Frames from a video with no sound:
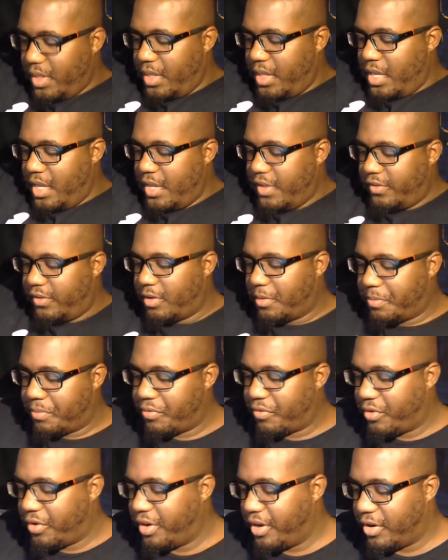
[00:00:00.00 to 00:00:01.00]
it's a
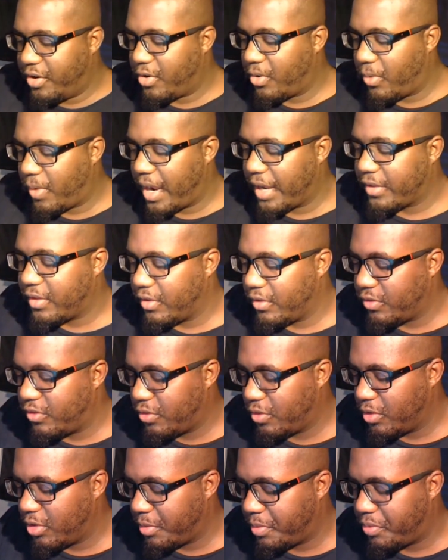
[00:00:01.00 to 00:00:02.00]
pretty direct and
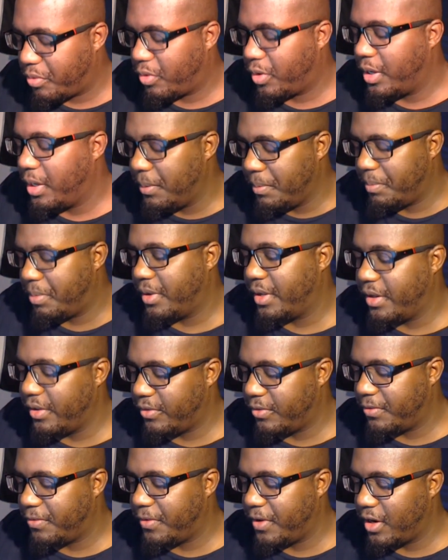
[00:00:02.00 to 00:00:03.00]
to the point, but
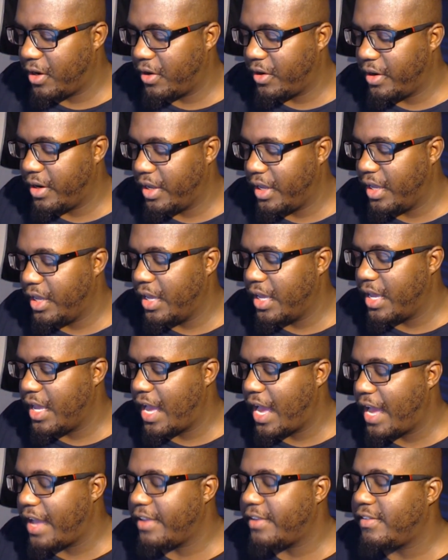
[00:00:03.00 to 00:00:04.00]
it's very it
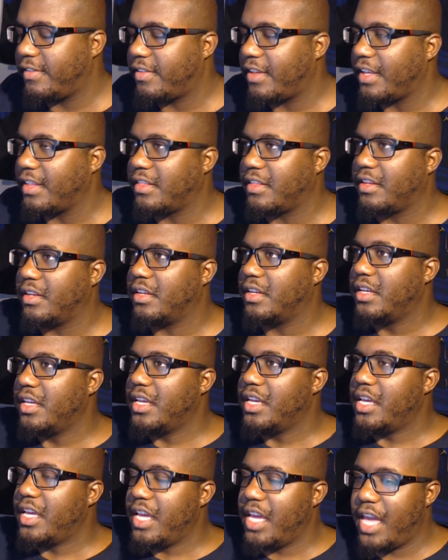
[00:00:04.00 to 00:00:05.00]
has like the
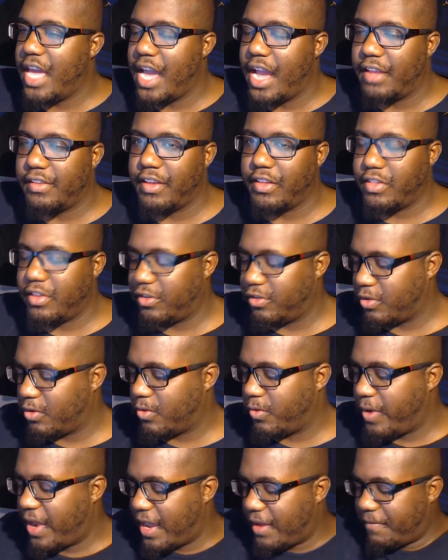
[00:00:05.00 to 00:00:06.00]
it has like this
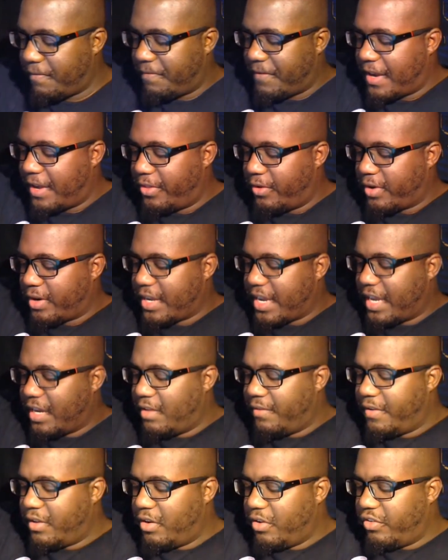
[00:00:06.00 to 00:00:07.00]
grandfather kind
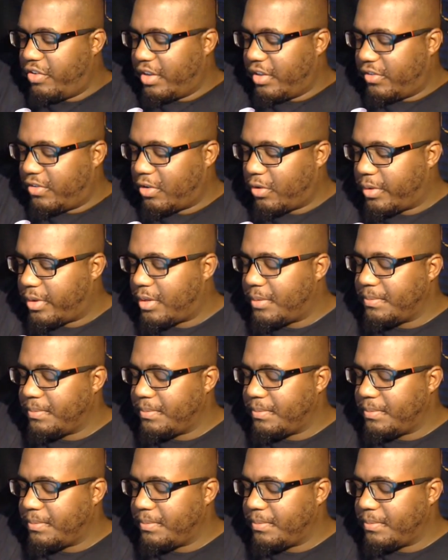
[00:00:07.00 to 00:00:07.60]
of energy to it.